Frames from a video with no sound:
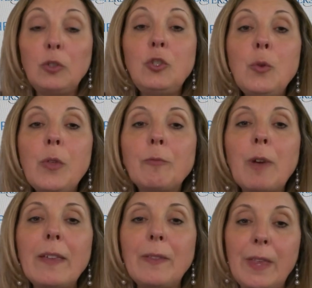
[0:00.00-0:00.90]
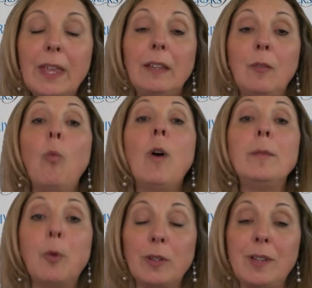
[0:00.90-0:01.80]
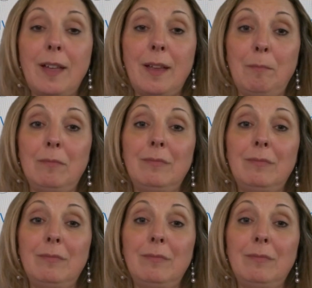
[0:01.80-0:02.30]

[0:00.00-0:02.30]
Do the right thing one more time.